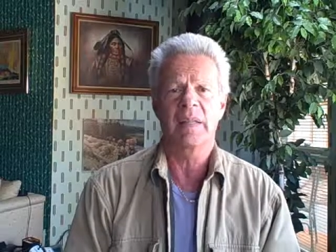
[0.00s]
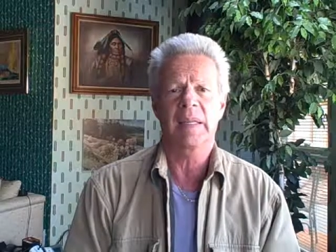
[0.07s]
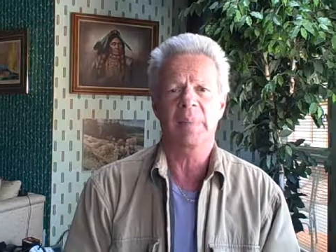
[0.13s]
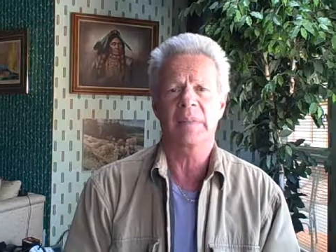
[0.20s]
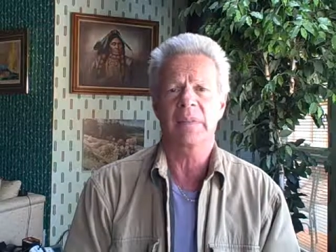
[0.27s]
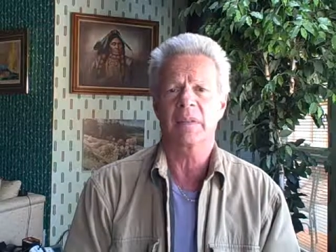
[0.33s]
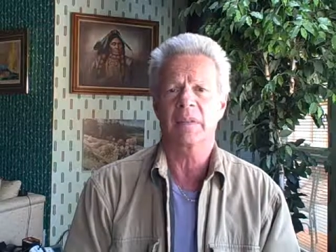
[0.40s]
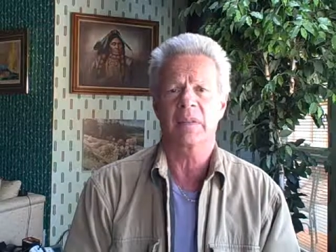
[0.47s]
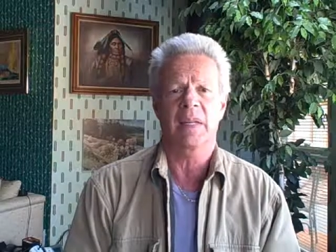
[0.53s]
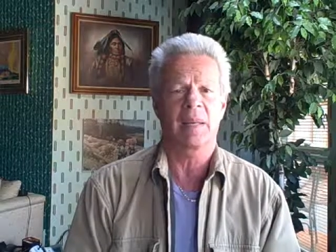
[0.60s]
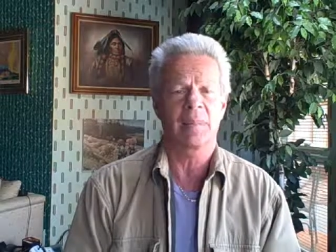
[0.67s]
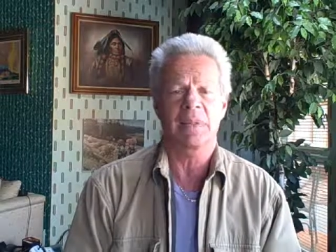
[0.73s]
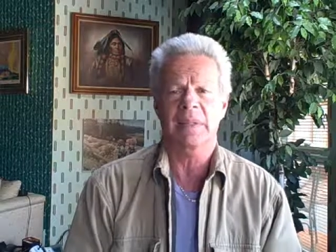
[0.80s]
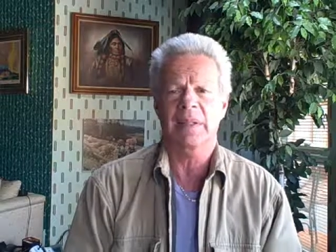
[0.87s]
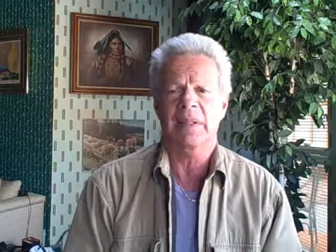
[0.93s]

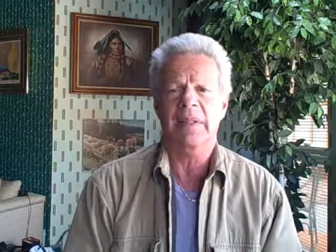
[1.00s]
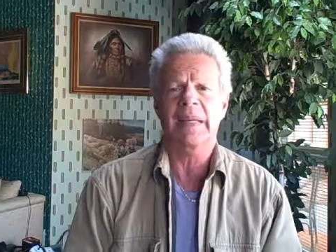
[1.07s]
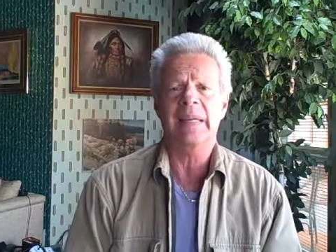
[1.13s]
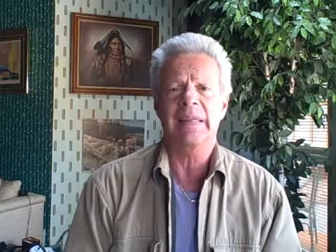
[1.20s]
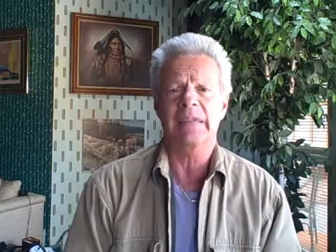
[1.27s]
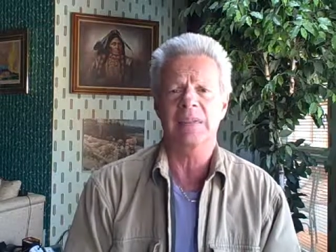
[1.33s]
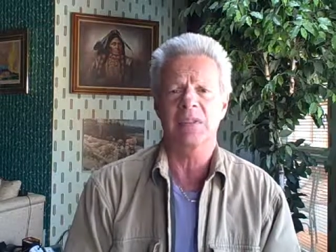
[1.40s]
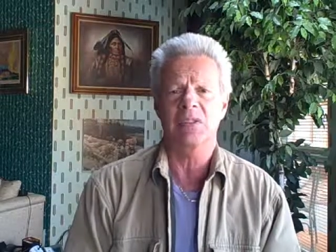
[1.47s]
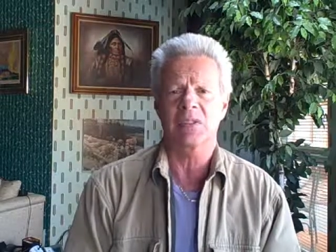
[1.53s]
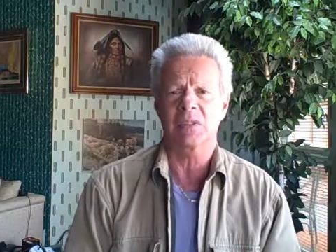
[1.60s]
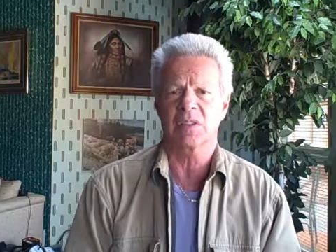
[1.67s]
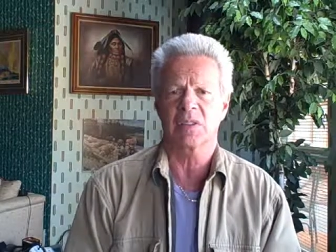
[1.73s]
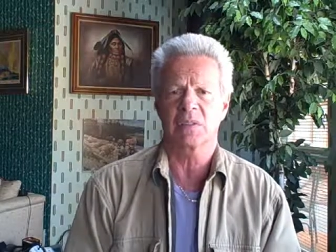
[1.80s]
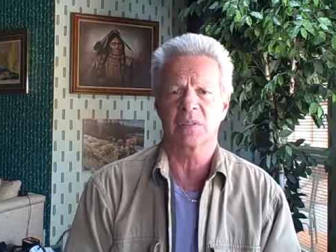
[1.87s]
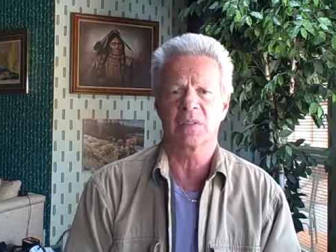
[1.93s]
I'd be delighted to
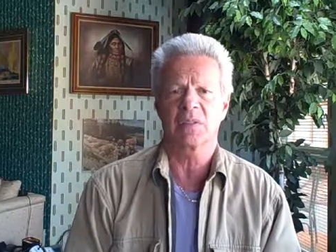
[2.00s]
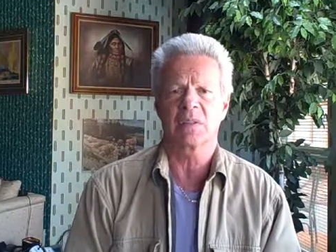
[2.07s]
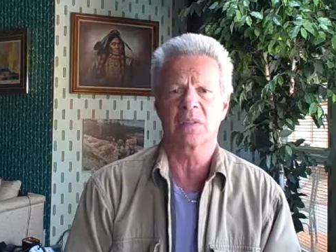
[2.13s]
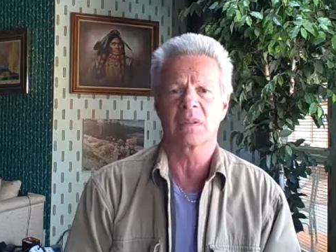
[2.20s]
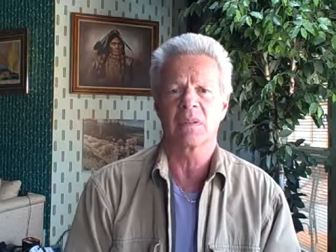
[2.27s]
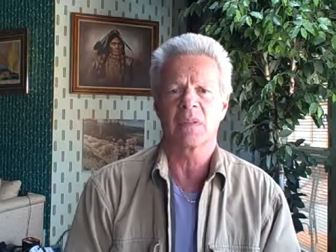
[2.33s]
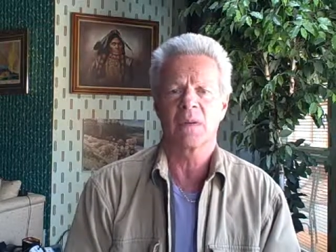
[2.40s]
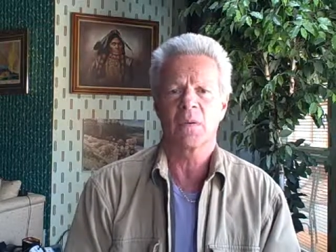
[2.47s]
share it with you.